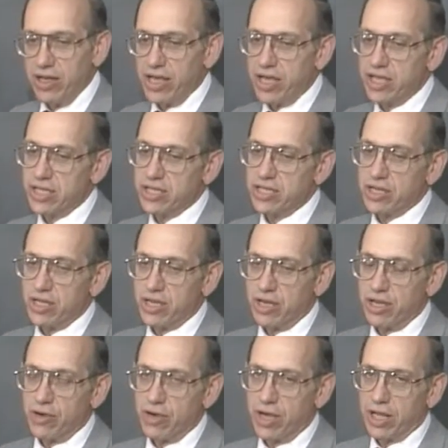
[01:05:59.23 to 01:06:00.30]
is
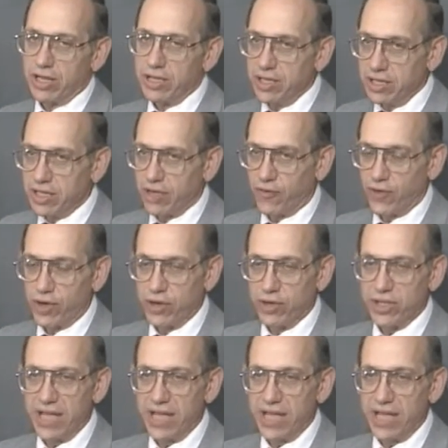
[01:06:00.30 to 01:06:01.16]
a little difficult,